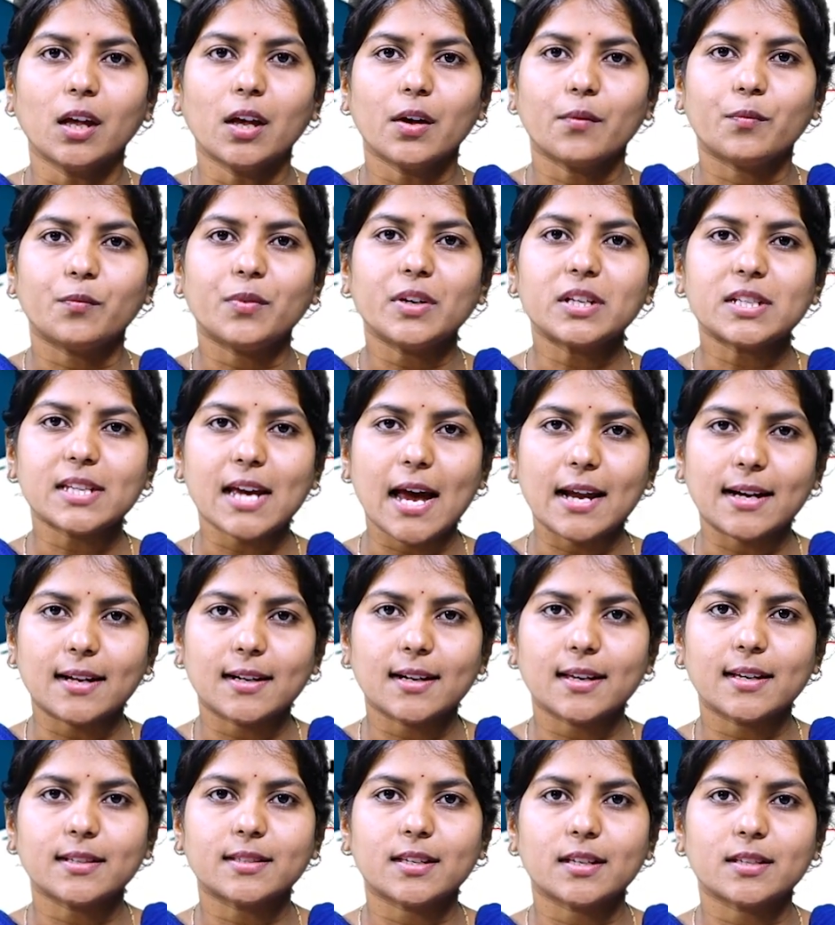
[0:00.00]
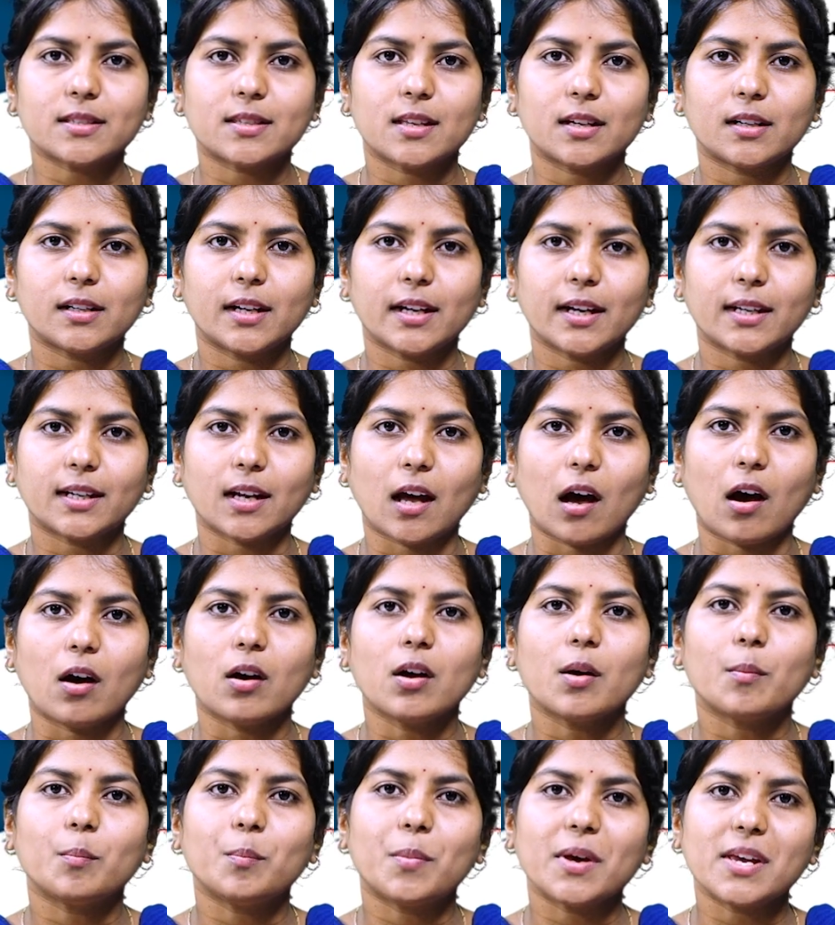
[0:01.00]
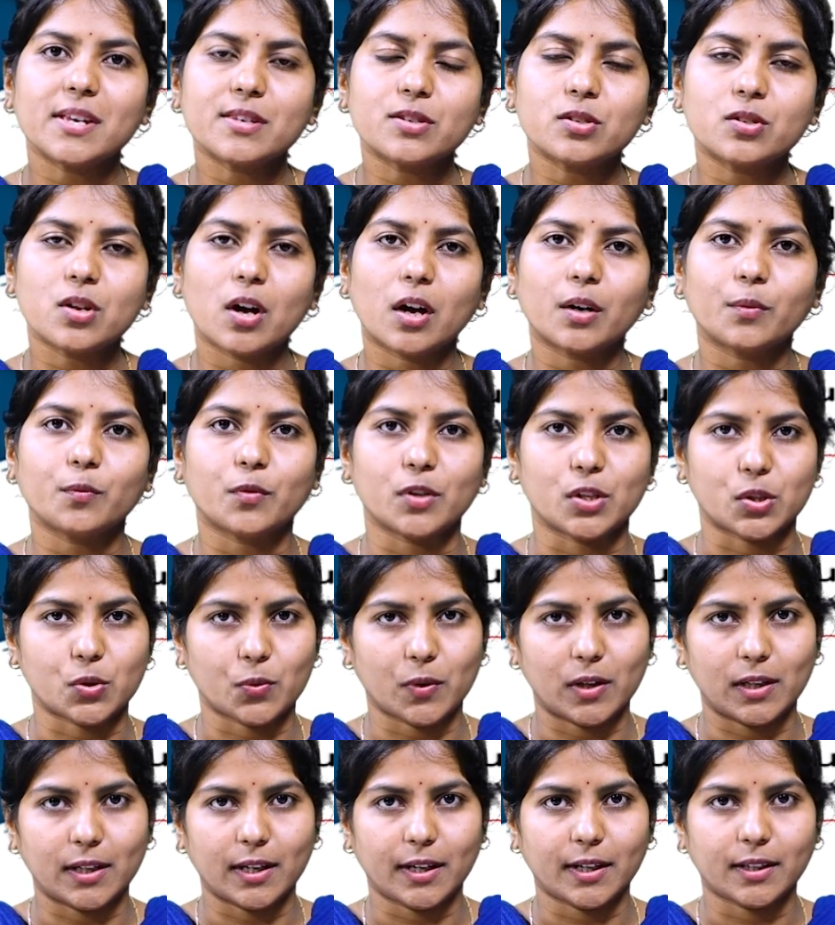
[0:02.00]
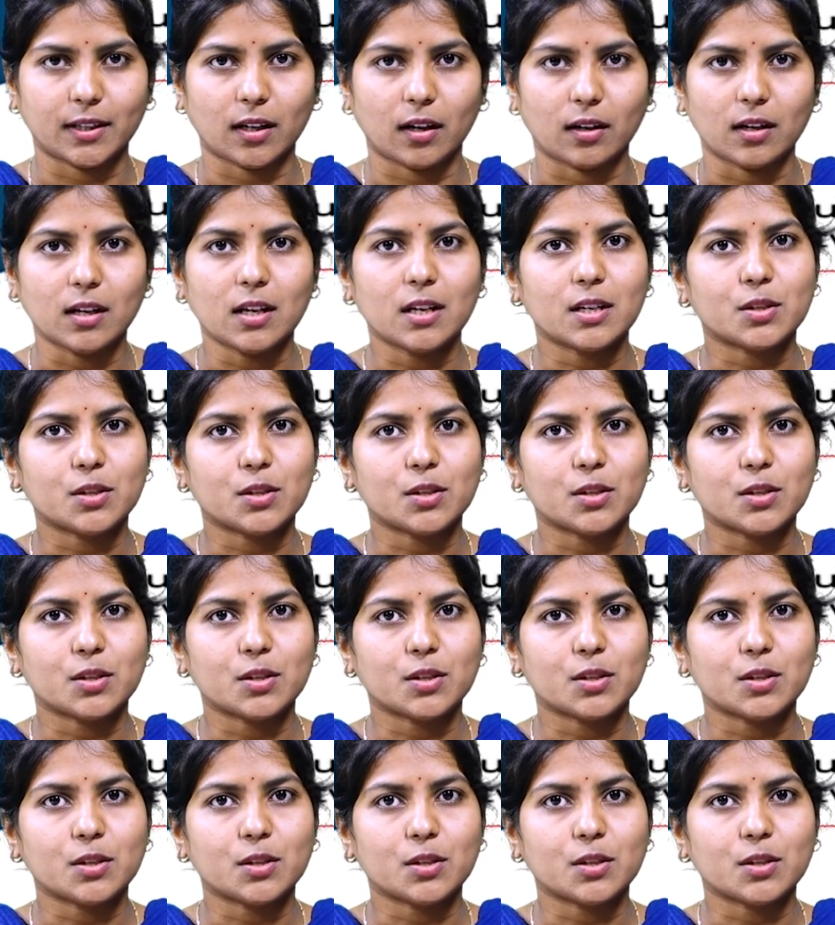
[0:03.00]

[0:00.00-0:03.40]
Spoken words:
which analyzes the data based on visual data.